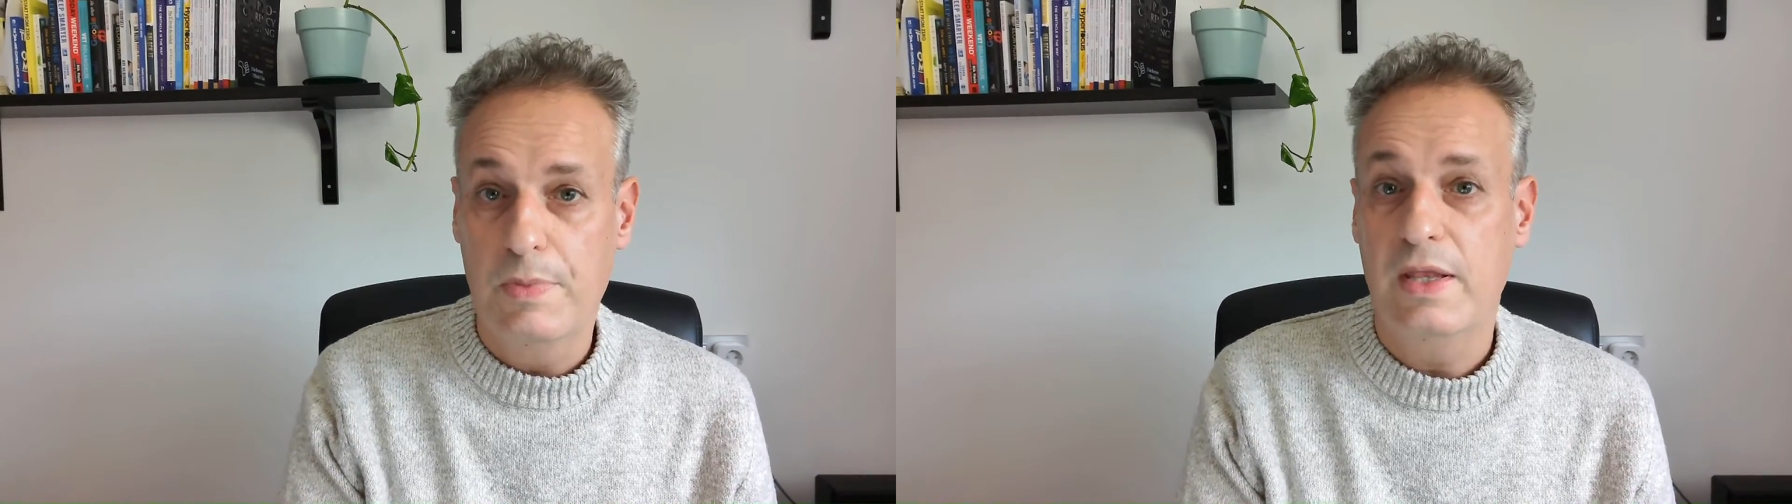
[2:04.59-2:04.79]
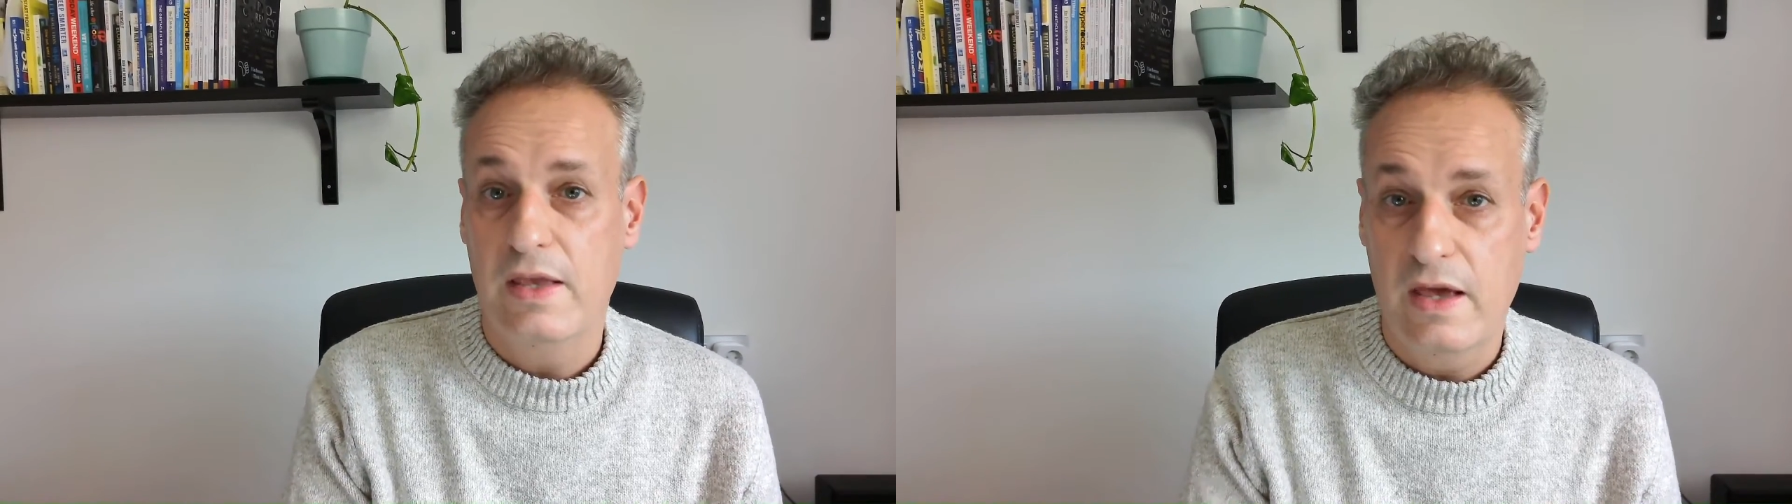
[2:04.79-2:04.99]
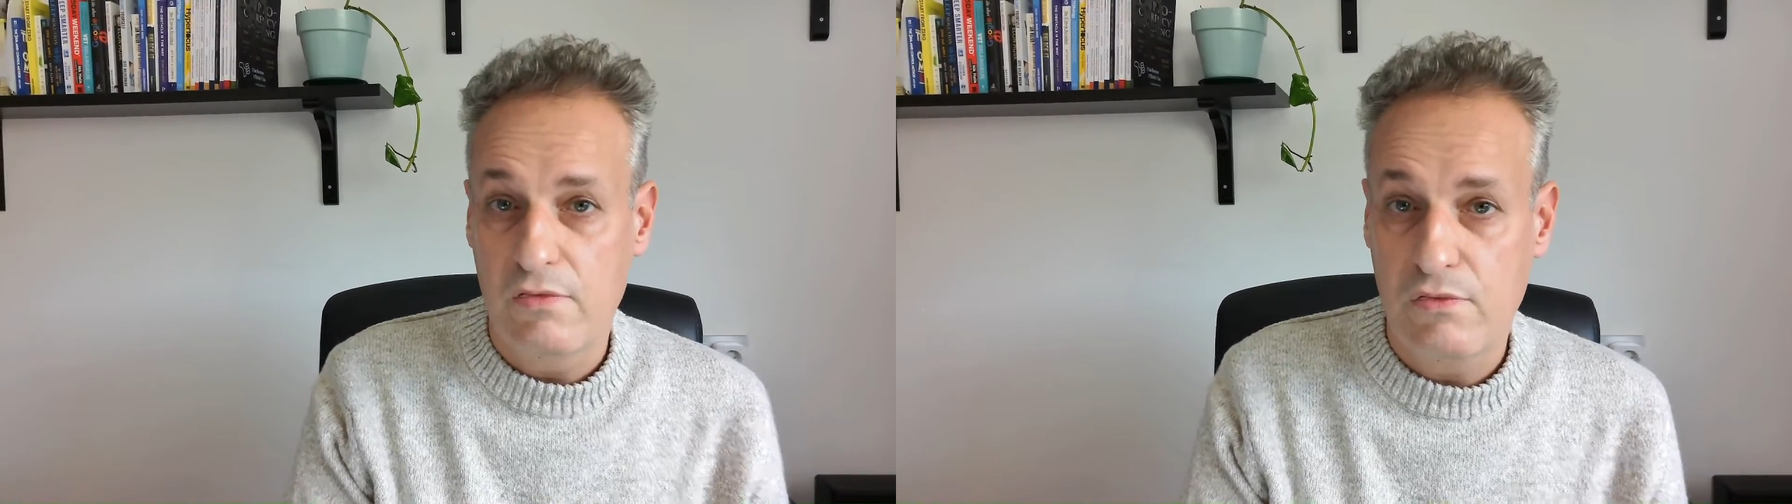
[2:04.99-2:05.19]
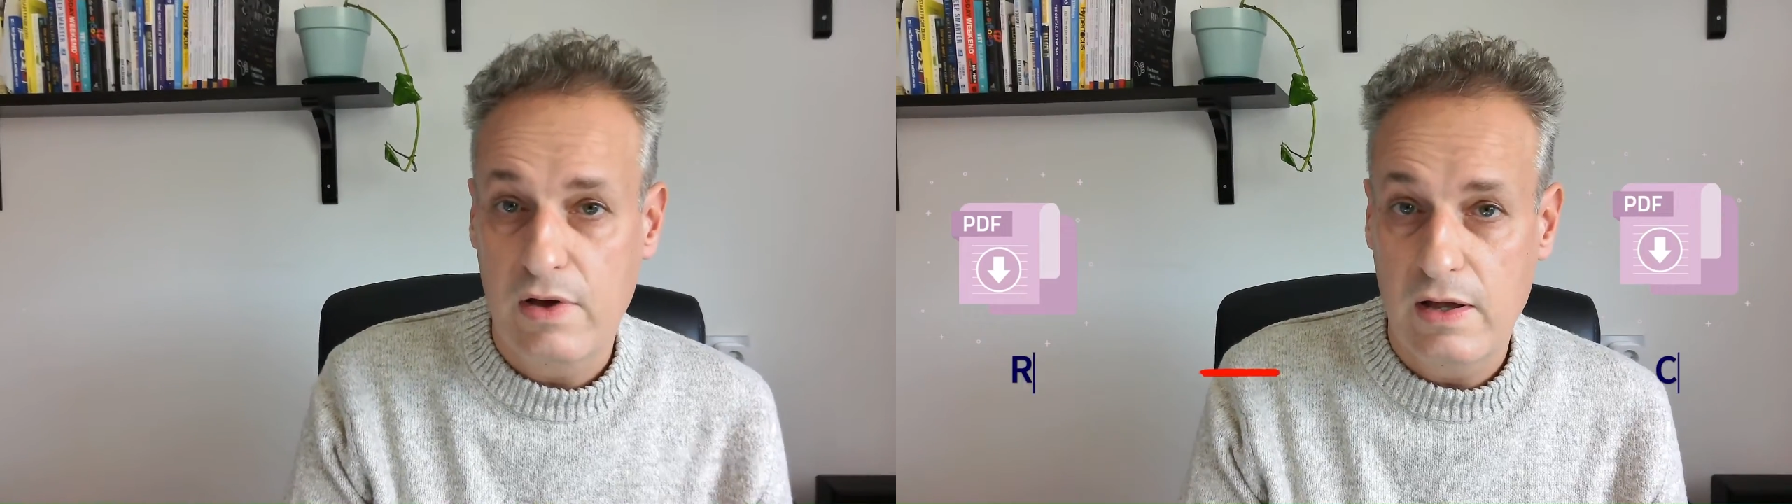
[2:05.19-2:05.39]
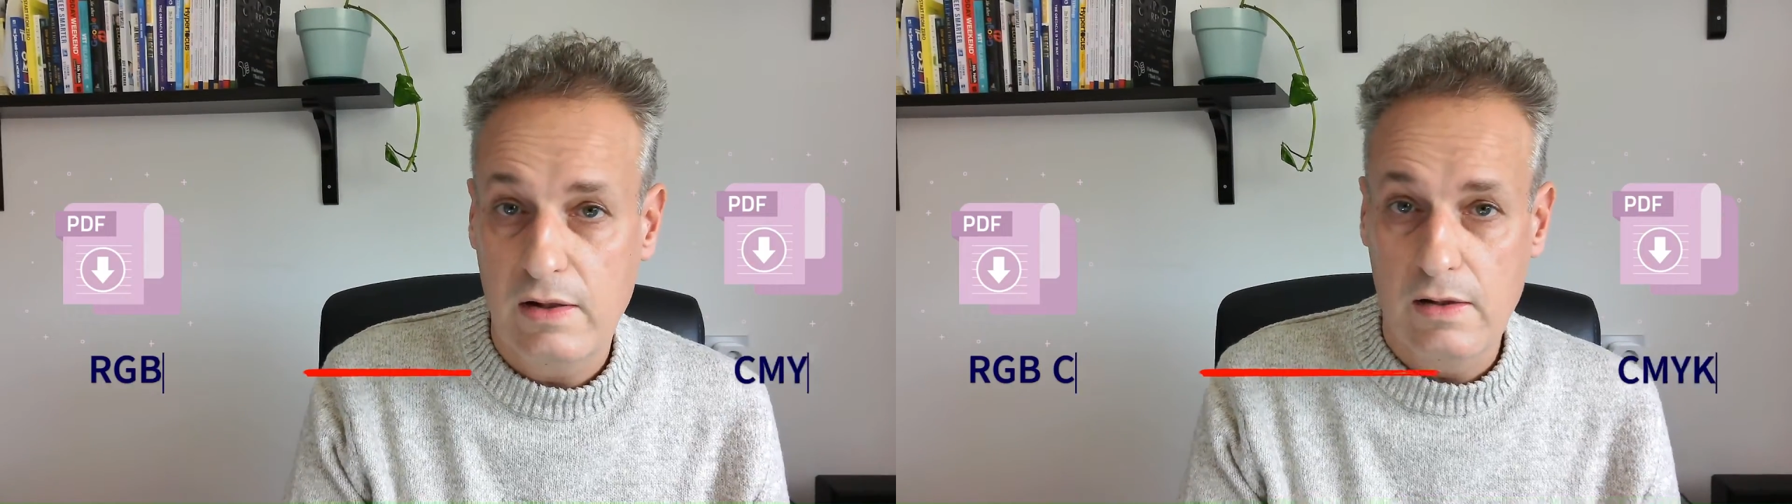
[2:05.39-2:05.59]
PDF
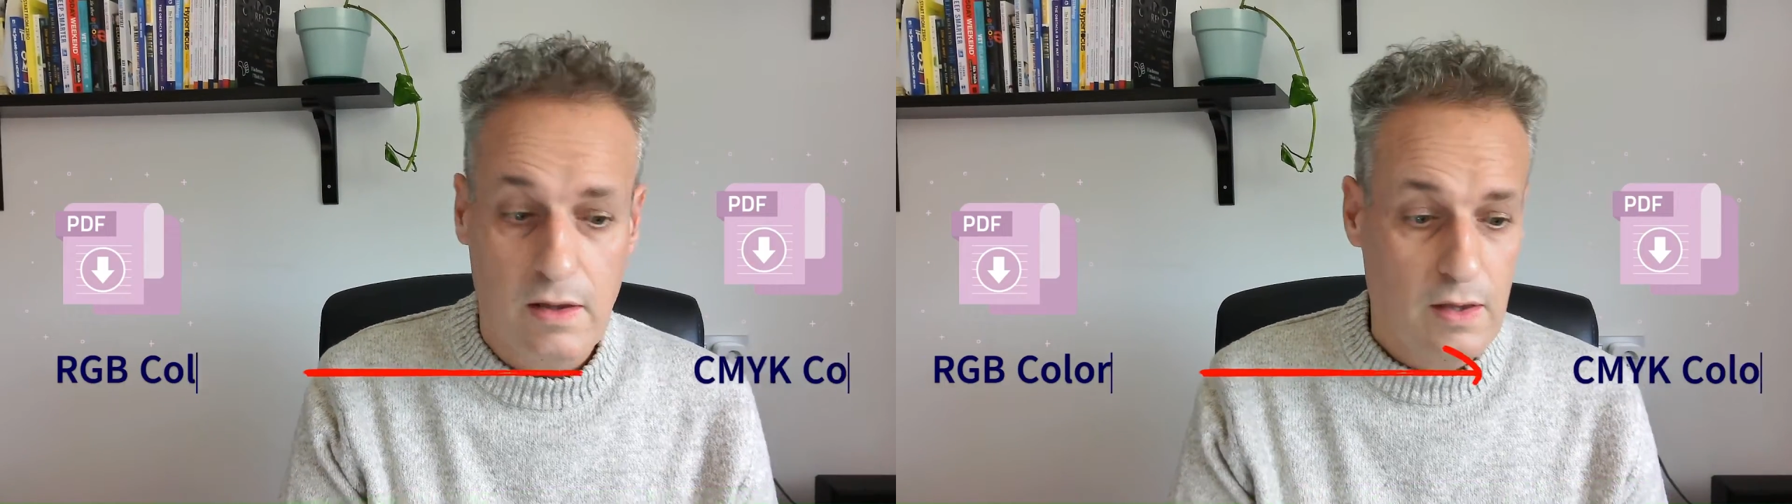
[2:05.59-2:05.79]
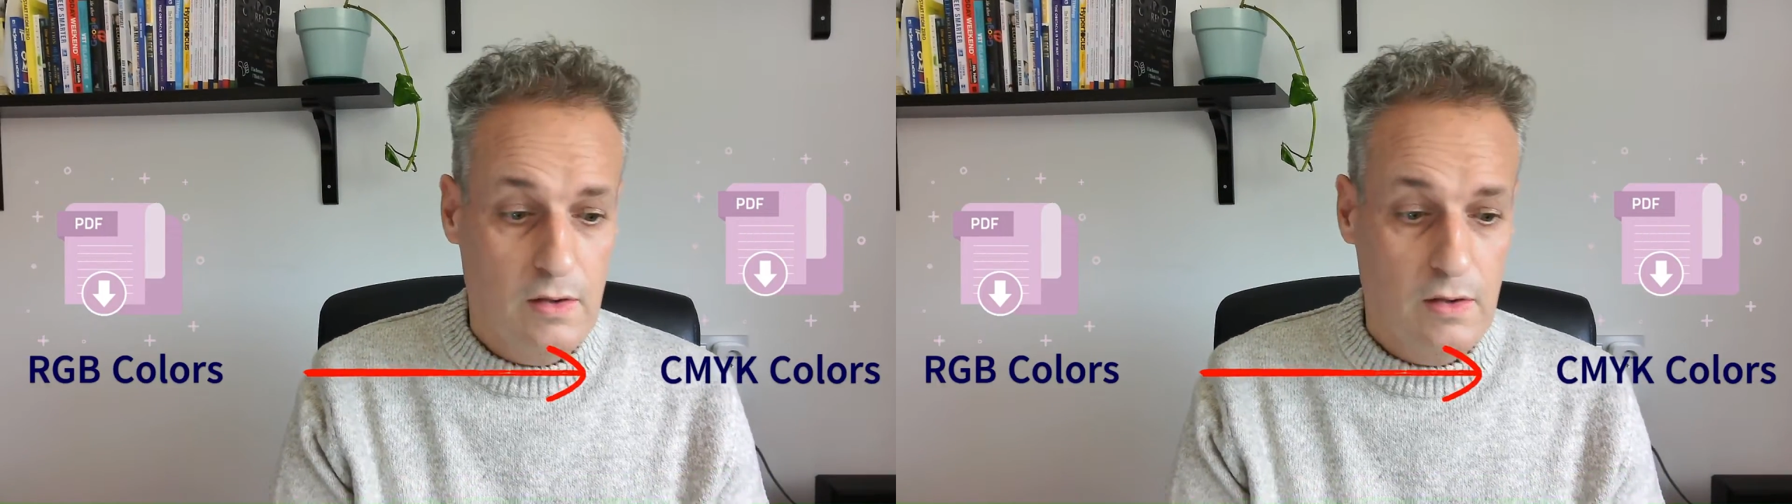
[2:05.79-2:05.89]
file,